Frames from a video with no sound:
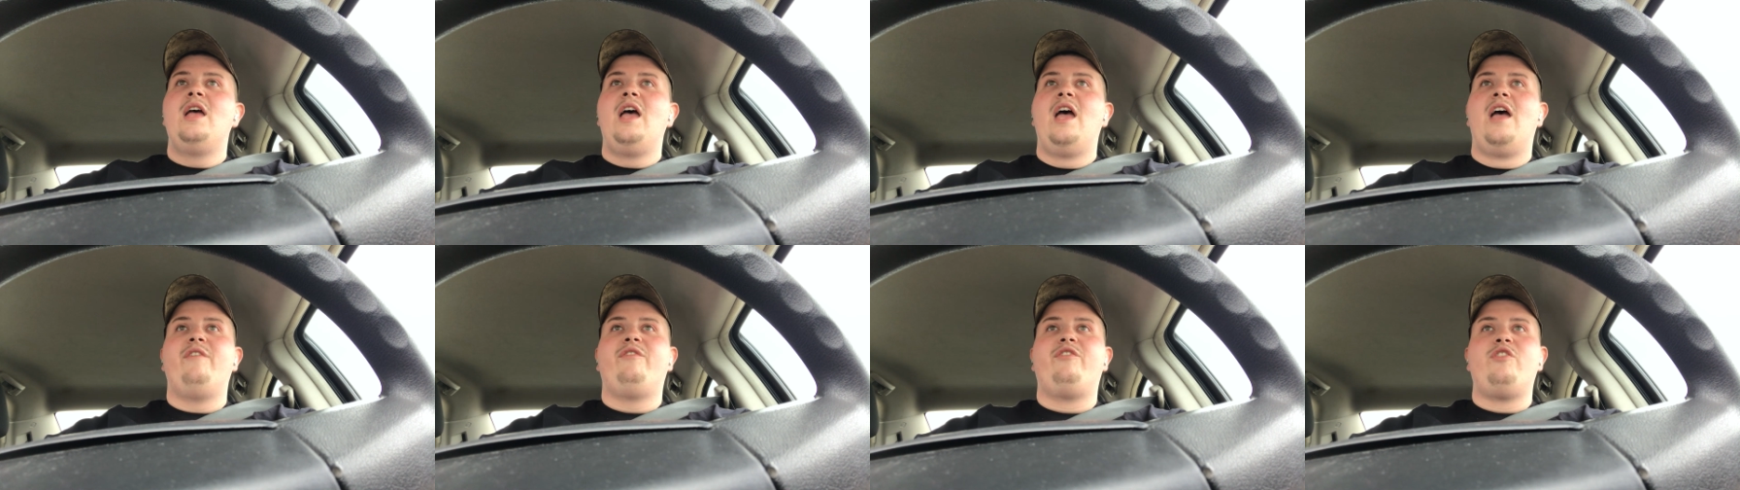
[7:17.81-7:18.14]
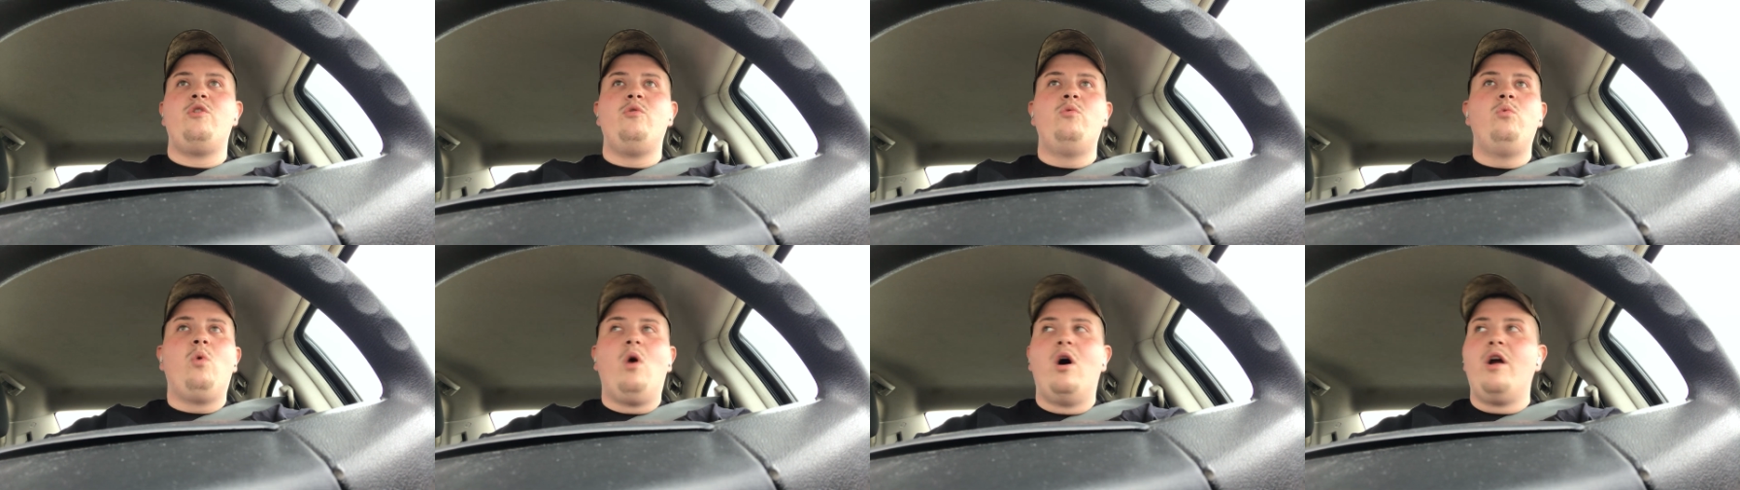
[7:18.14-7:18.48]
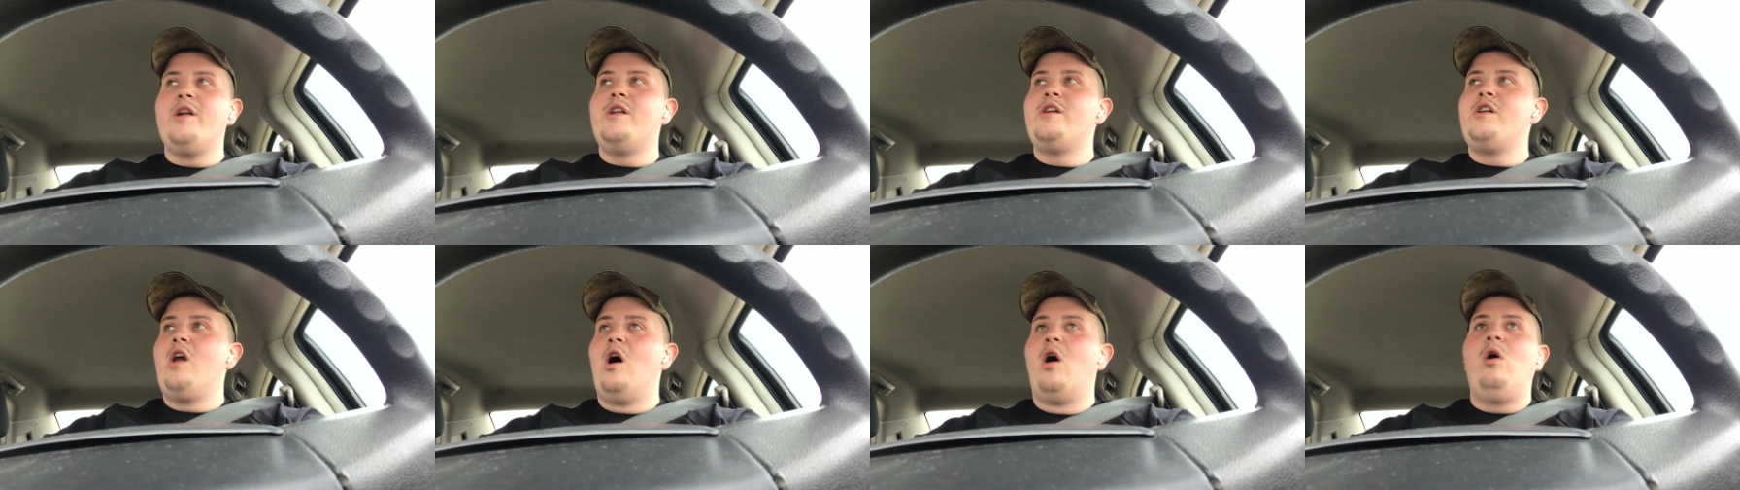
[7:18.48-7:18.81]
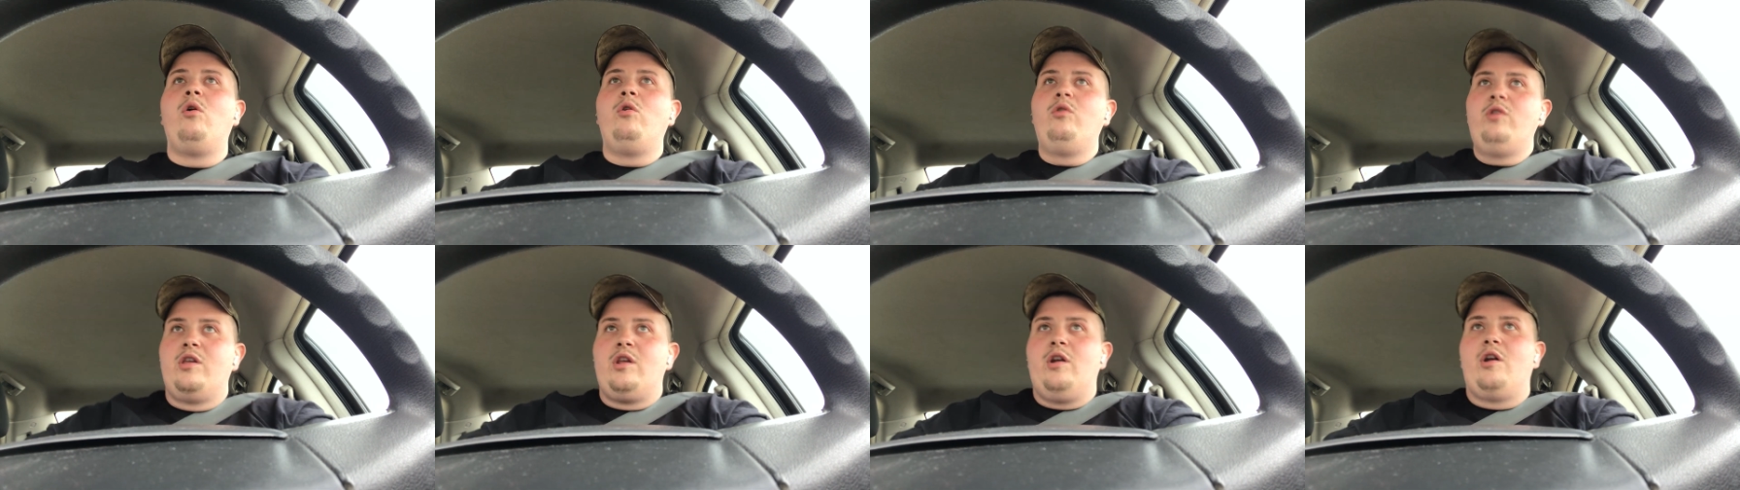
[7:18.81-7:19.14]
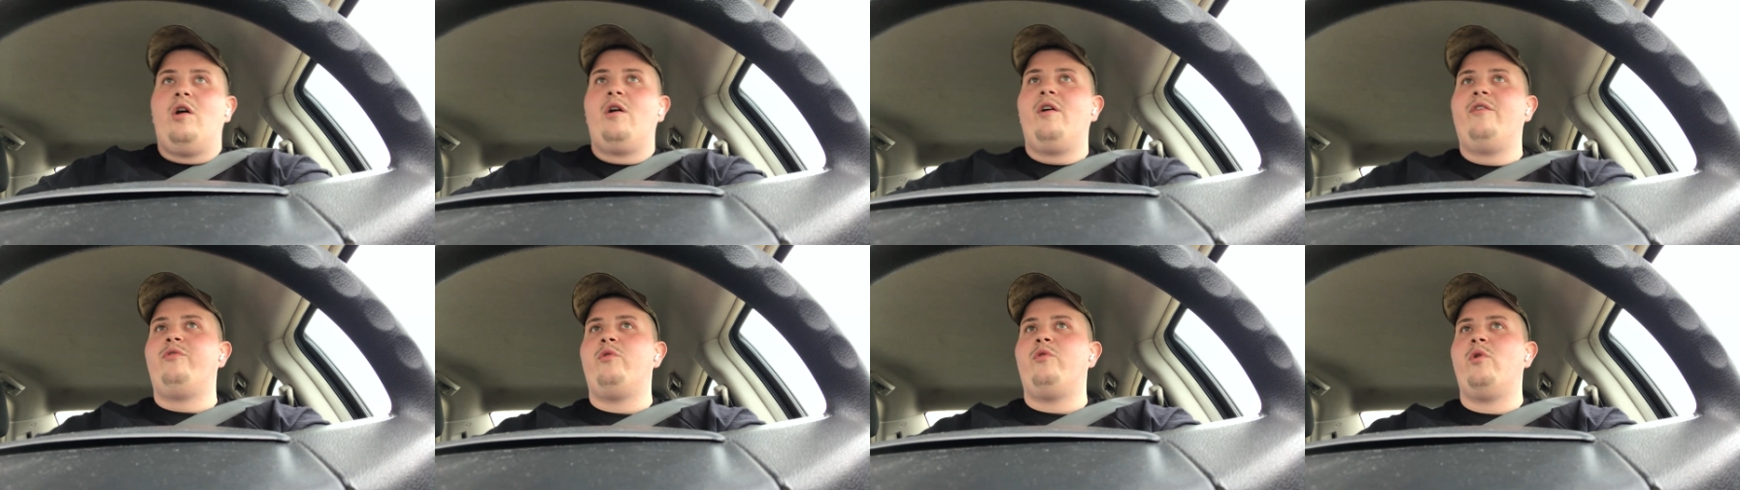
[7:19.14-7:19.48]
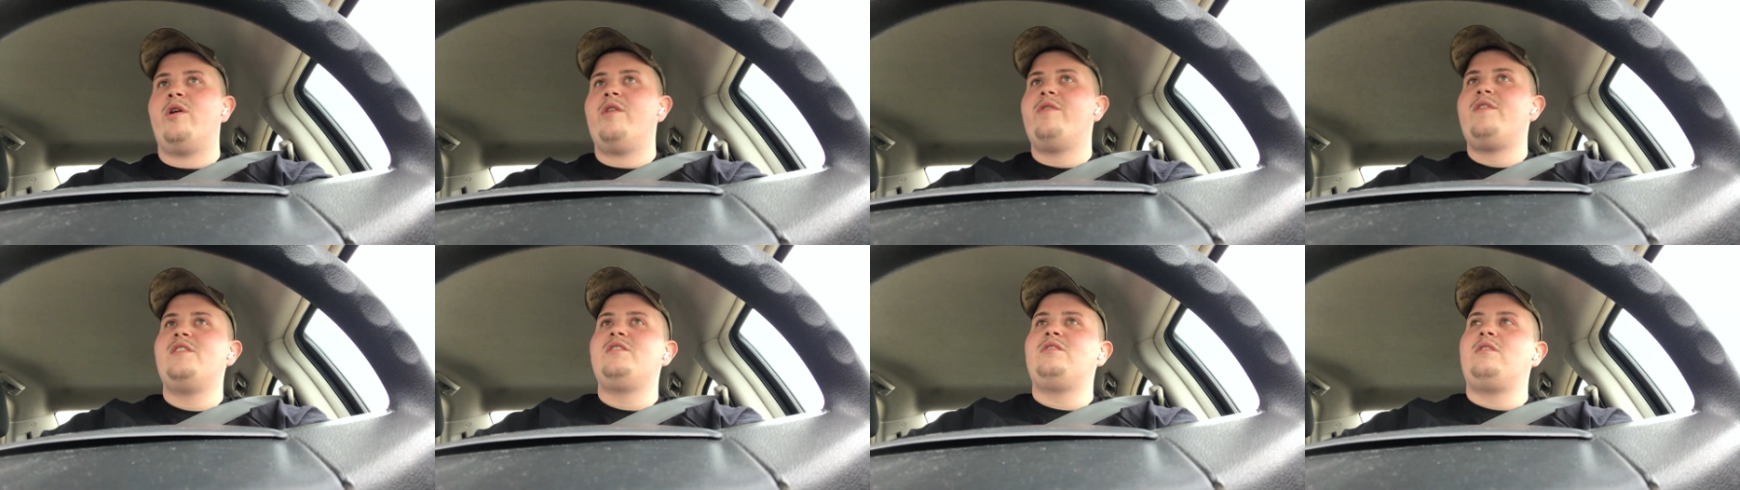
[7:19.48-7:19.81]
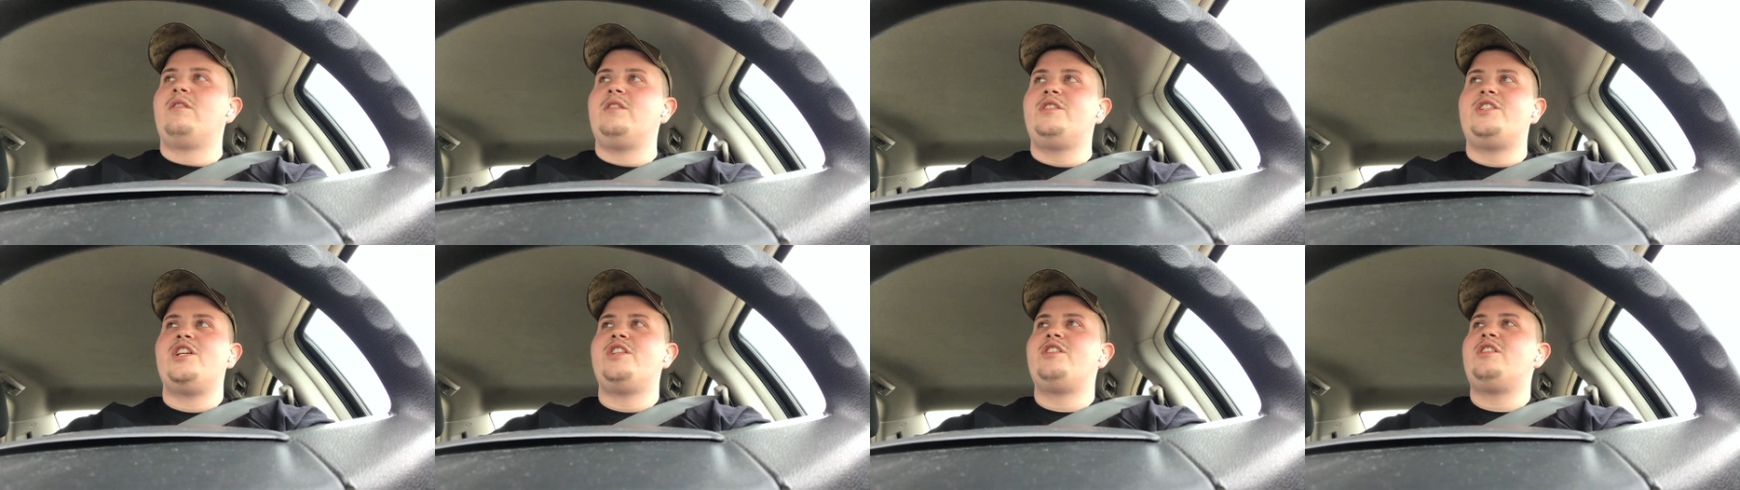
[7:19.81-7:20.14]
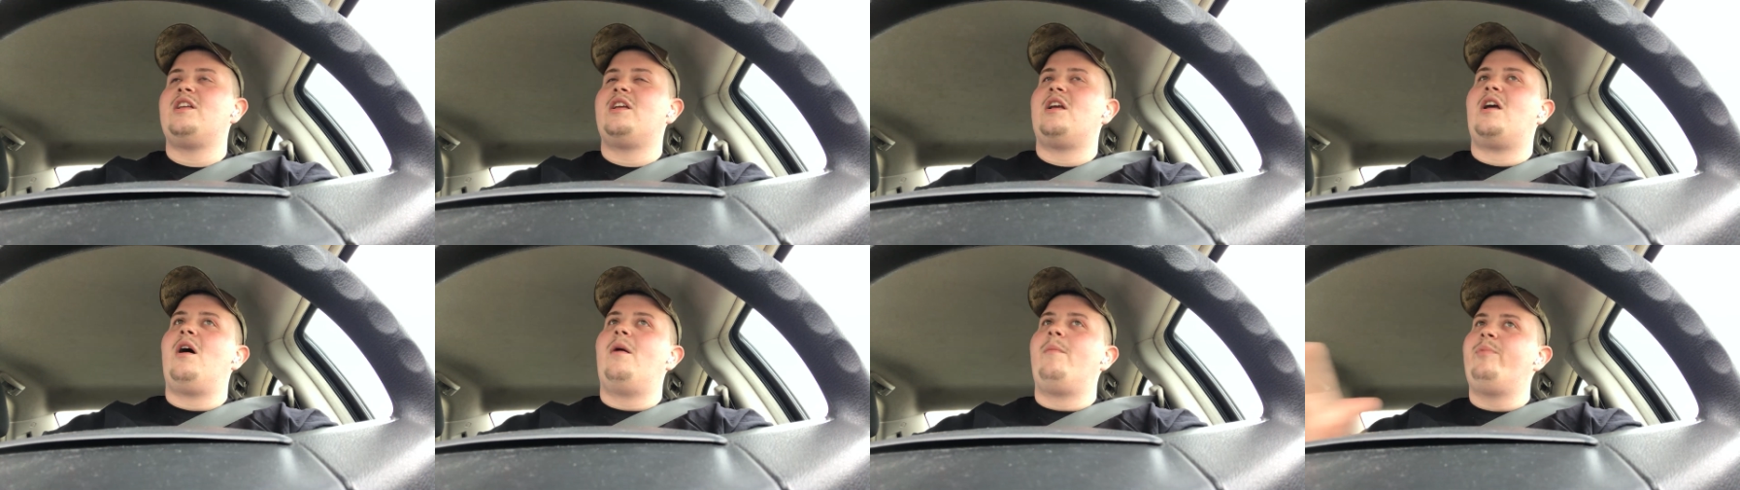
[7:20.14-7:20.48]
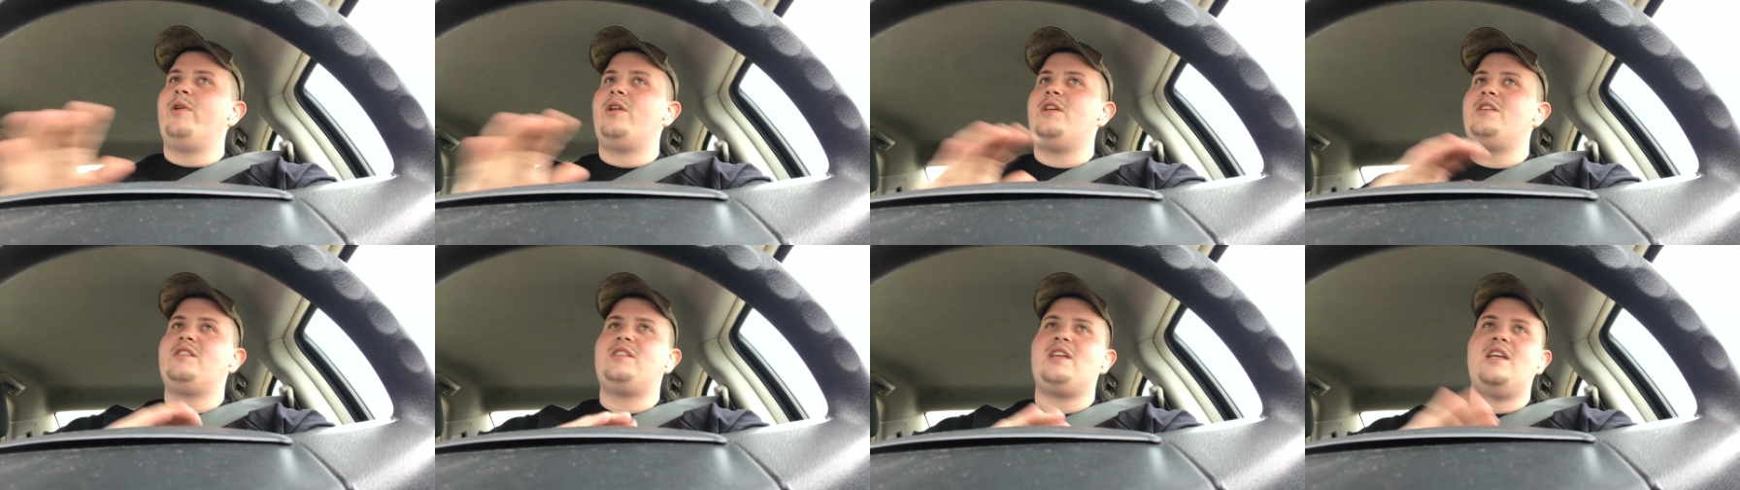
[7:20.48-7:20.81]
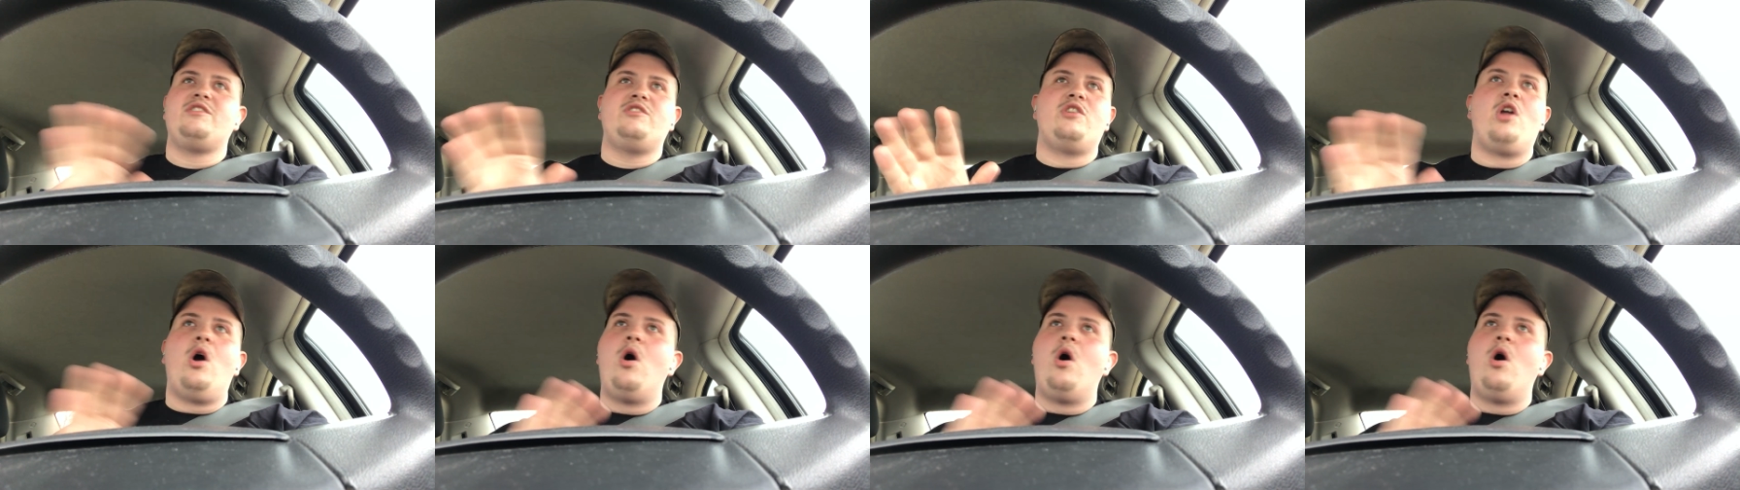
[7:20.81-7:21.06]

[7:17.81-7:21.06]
If you want to know, you know, if one of these logistic companies says,